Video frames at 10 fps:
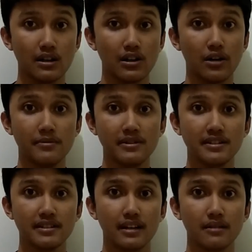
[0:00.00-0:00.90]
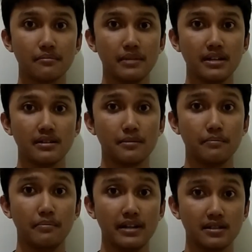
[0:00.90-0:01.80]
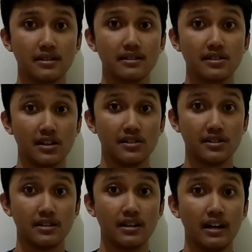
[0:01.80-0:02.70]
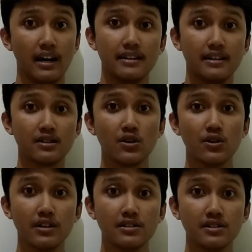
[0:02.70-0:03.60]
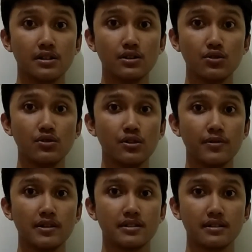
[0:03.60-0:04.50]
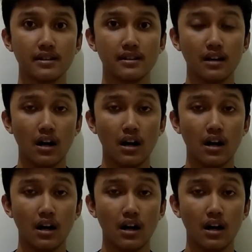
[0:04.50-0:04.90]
companies can make the best discussion and encourage new innovation that